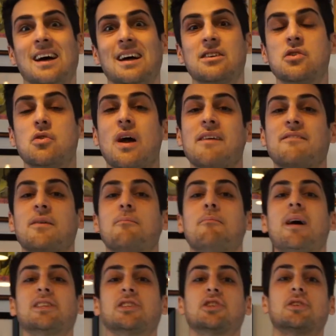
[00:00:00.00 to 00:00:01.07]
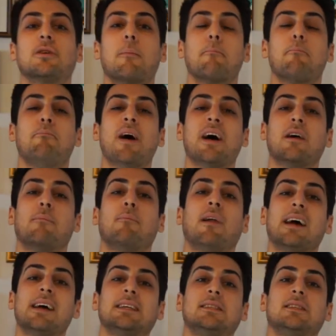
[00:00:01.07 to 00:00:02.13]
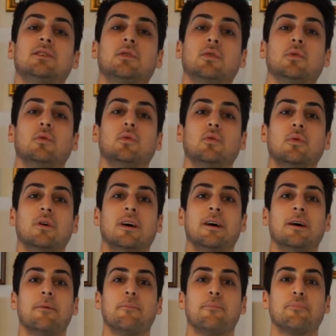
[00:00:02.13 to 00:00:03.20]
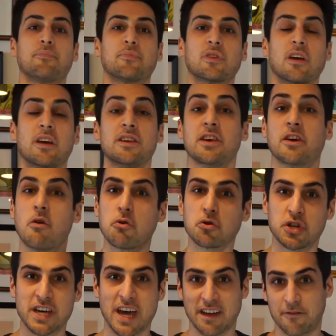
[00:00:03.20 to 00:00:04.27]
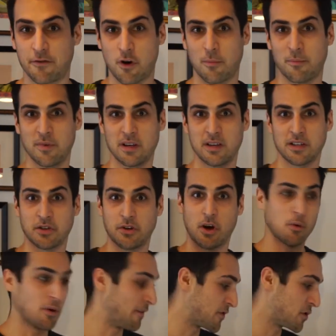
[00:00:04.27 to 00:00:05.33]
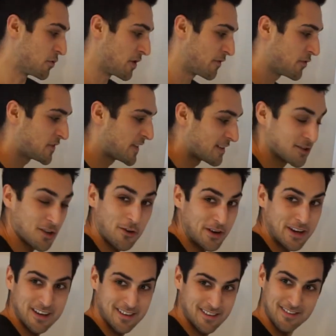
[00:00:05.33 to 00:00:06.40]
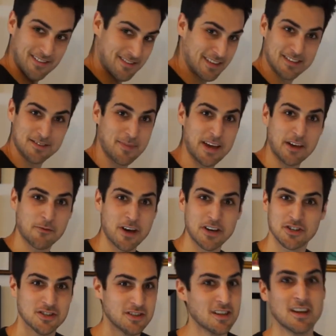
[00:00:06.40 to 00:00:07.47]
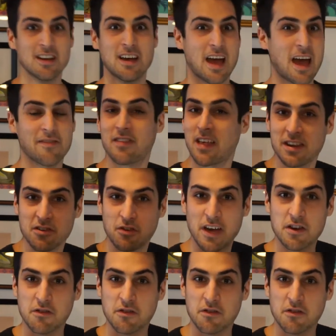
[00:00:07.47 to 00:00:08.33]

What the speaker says: you have a much better place to negotiate from. You know, if you say, sorry, this is my equation, and then you can